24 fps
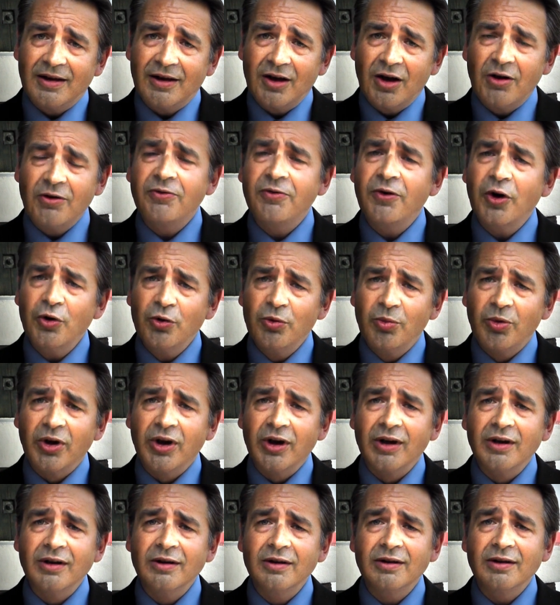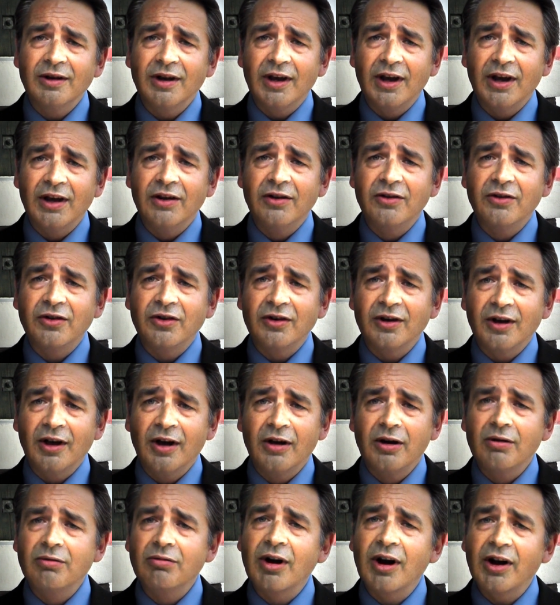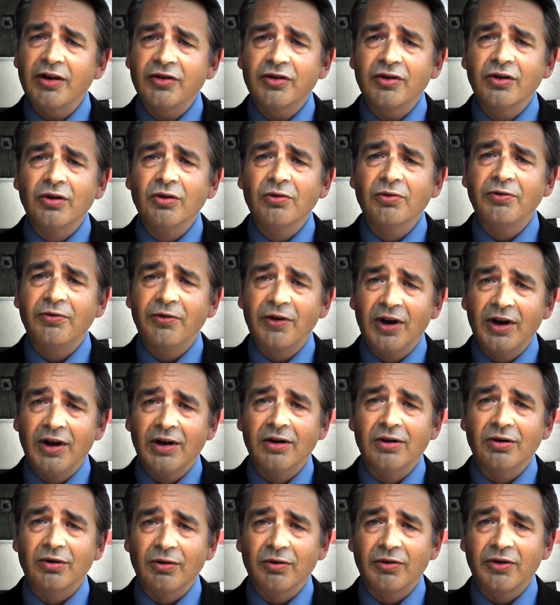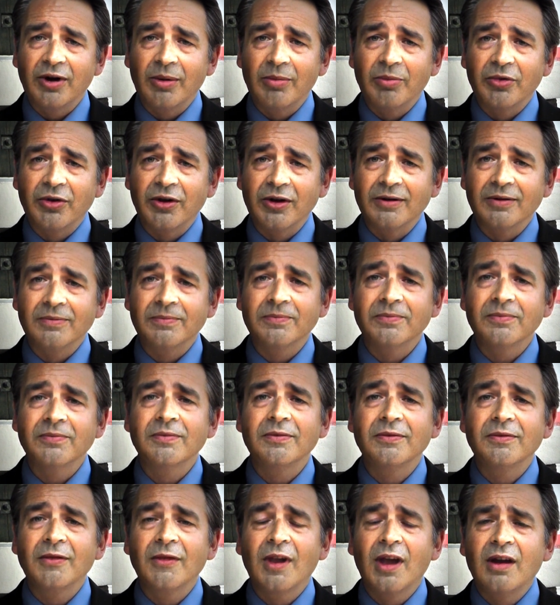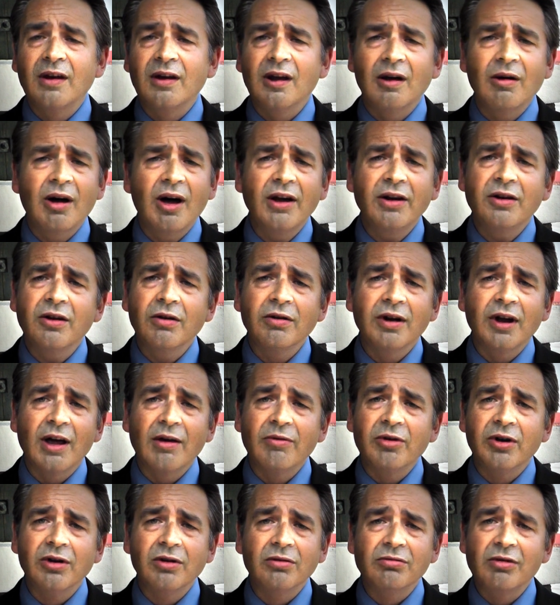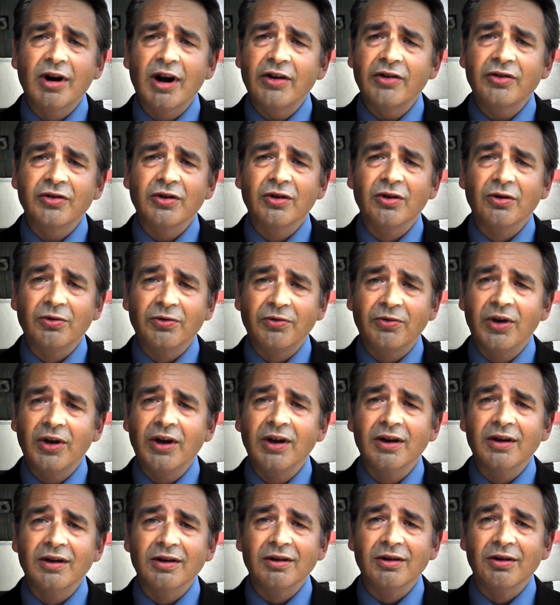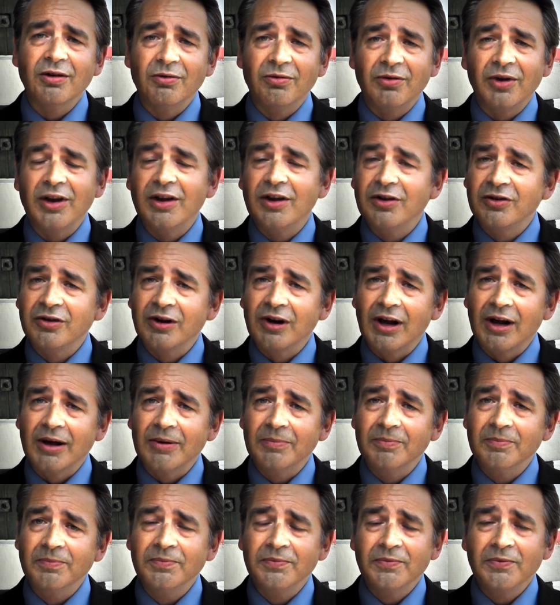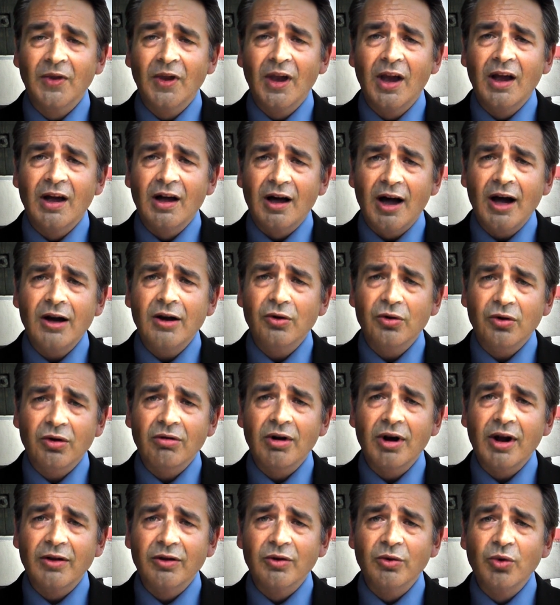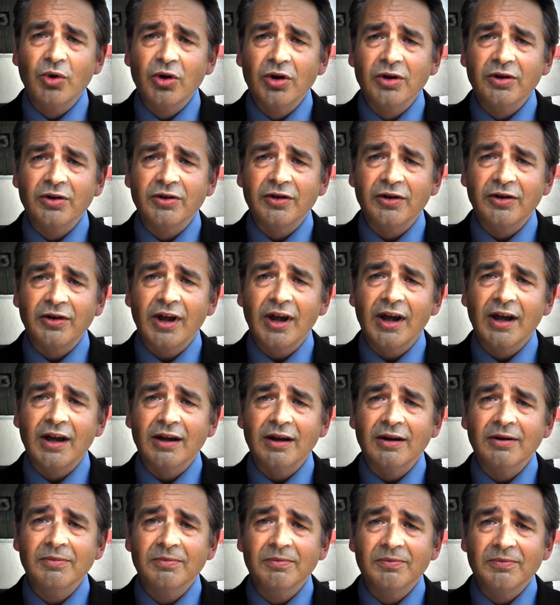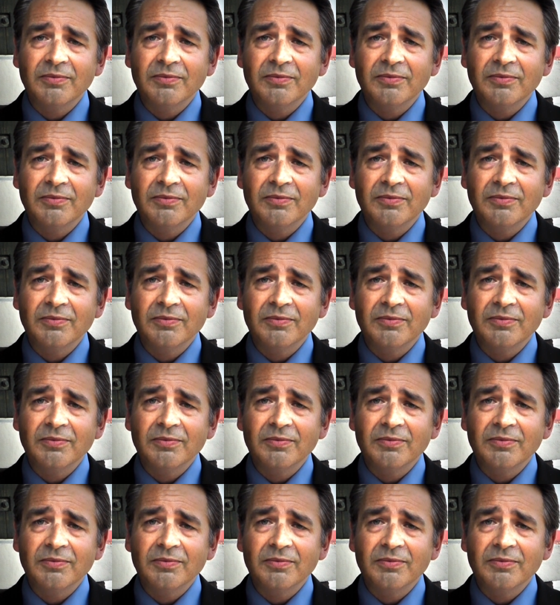A phobia is an irrational fear of something. Now, I don't have an irrational fear of Islam. I look around the world today